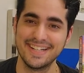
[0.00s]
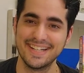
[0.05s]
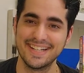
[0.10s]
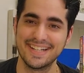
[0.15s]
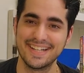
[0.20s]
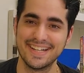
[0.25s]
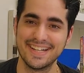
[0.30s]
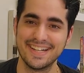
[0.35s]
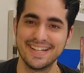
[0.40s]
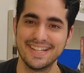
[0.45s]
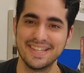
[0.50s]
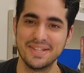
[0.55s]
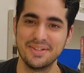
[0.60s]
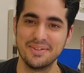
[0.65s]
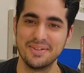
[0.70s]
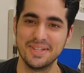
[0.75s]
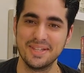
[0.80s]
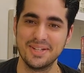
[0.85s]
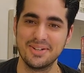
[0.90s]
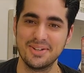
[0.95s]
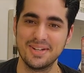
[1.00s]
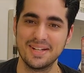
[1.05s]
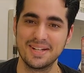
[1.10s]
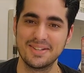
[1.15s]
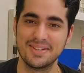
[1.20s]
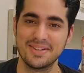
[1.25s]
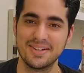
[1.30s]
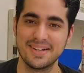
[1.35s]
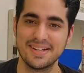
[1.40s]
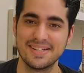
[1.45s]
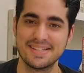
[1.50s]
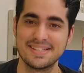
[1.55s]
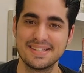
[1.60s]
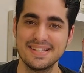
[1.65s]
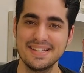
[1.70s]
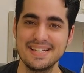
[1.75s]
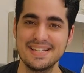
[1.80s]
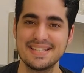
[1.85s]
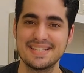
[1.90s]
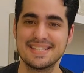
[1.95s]
aka DVD Collector
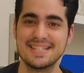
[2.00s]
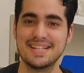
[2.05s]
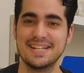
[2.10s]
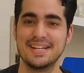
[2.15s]
96,